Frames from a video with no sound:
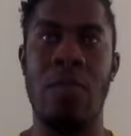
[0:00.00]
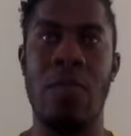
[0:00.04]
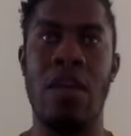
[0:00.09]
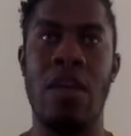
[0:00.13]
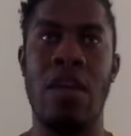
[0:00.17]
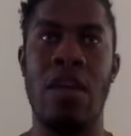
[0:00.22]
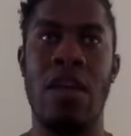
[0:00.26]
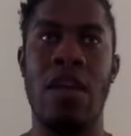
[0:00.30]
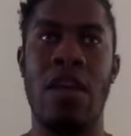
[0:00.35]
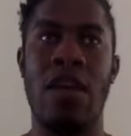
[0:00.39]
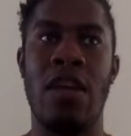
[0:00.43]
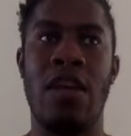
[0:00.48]

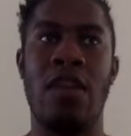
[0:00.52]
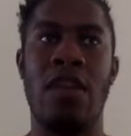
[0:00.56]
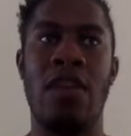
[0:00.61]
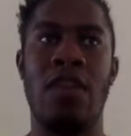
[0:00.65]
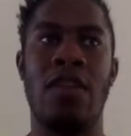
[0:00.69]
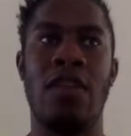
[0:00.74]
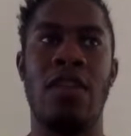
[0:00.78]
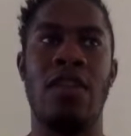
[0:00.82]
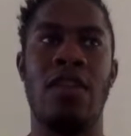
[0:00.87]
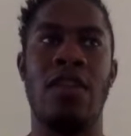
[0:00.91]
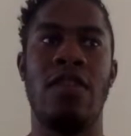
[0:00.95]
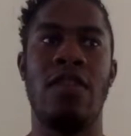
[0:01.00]
meaning
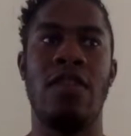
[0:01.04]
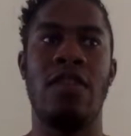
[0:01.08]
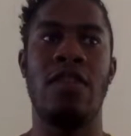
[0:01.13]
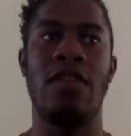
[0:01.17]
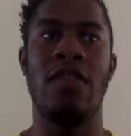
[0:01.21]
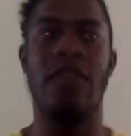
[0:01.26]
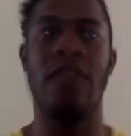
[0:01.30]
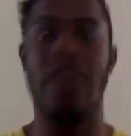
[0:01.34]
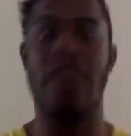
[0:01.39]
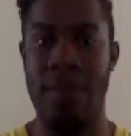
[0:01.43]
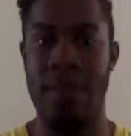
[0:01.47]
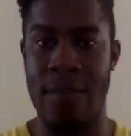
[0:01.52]
there's
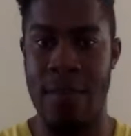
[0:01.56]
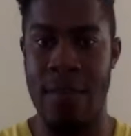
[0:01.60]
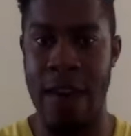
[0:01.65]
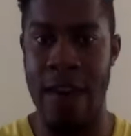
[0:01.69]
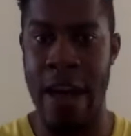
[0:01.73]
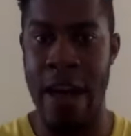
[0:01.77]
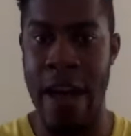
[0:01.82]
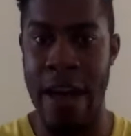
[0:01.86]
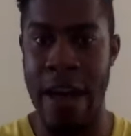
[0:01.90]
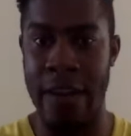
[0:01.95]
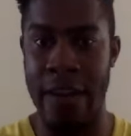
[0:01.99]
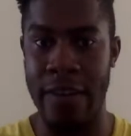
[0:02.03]
less
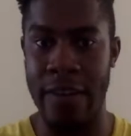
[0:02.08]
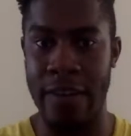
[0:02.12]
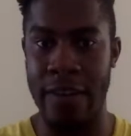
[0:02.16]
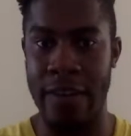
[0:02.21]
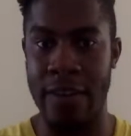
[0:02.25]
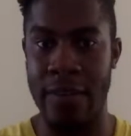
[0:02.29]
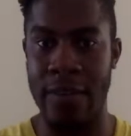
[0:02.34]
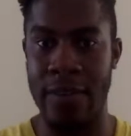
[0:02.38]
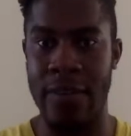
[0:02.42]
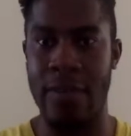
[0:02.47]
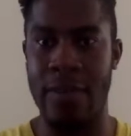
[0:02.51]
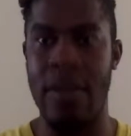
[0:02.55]

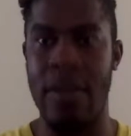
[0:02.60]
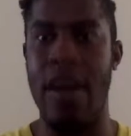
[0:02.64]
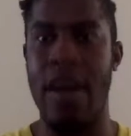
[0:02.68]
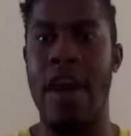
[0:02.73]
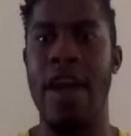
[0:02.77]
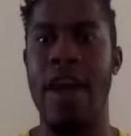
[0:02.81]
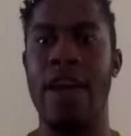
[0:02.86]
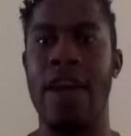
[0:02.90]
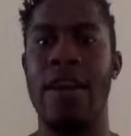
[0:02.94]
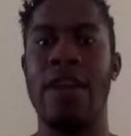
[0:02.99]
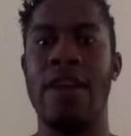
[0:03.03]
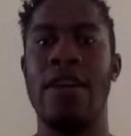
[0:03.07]
grass,
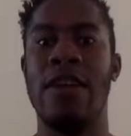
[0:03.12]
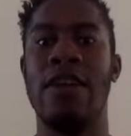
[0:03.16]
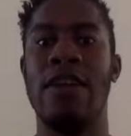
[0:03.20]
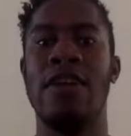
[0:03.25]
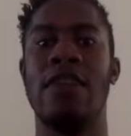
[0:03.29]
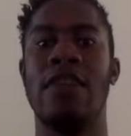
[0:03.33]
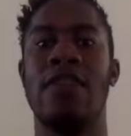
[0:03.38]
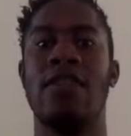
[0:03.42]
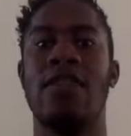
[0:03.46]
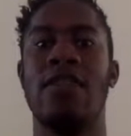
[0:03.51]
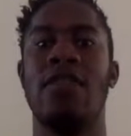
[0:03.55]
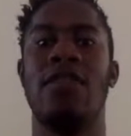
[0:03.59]
right?
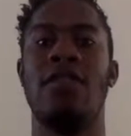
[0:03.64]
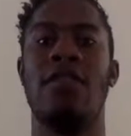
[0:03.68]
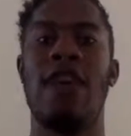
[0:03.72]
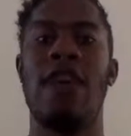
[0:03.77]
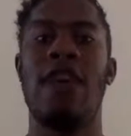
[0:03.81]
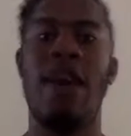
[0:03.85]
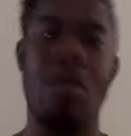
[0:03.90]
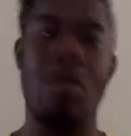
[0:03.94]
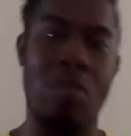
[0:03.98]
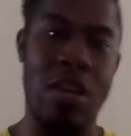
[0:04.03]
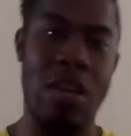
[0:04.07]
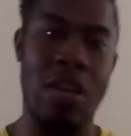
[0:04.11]
So
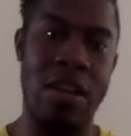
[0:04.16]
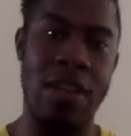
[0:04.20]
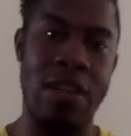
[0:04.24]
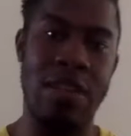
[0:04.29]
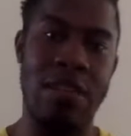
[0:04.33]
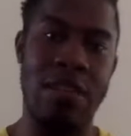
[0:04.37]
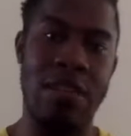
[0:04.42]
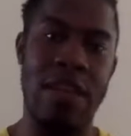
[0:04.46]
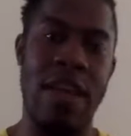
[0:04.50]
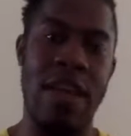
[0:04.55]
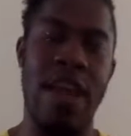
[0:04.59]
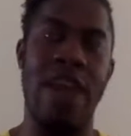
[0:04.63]
that
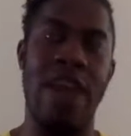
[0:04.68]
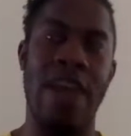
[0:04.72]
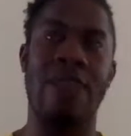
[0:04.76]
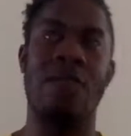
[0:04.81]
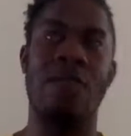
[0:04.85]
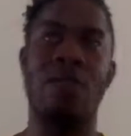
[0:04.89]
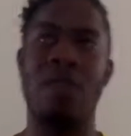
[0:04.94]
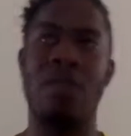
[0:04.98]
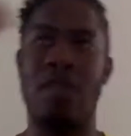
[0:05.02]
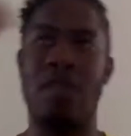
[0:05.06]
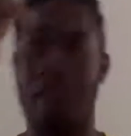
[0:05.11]
means that